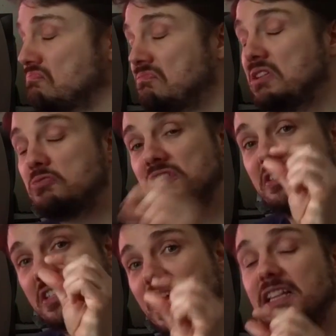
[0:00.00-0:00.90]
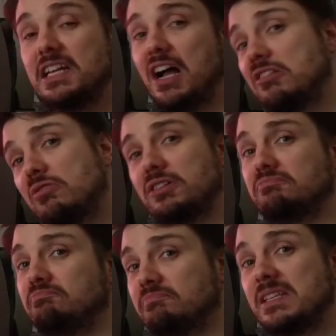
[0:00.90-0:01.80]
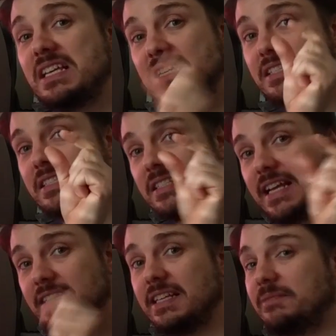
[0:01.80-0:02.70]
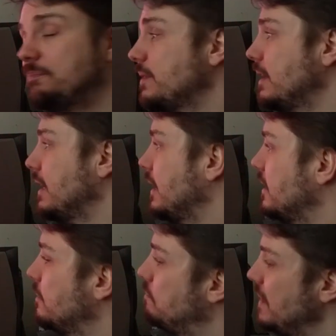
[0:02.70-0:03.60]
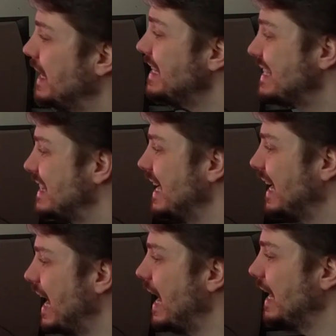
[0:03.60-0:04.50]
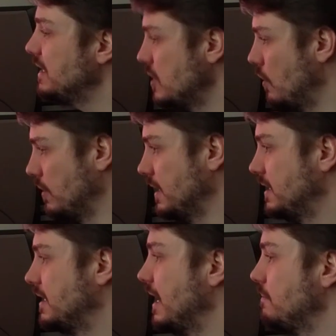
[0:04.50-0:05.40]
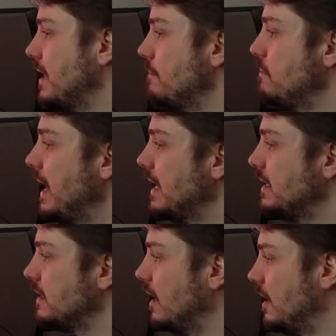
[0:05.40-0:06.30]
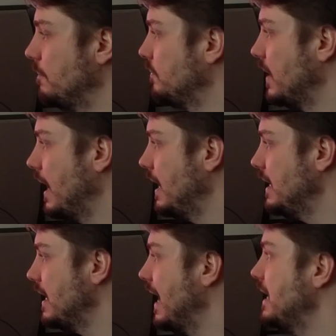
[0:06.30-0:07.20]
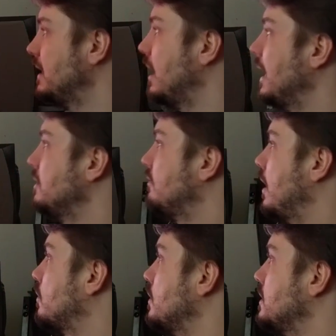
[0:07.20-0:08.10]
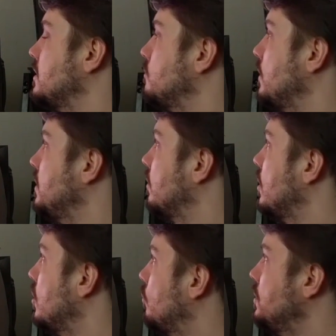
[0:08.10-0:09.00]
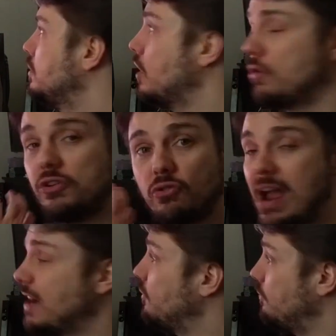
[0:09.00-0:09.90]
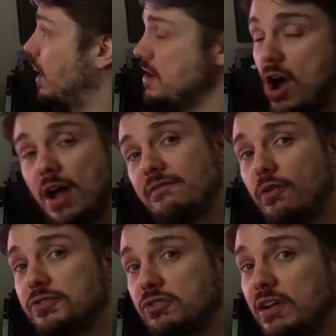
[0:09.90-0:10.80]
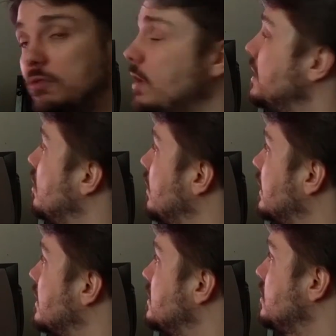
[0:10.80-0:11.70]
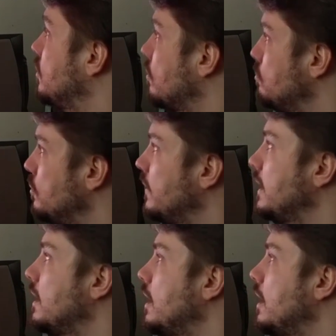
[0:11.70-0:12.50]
it was slightly awkward. Slightly. The biggest thing I noticed that made it any kind of awkwardness is when you go to drag a non-full screen window like this and you go to move it,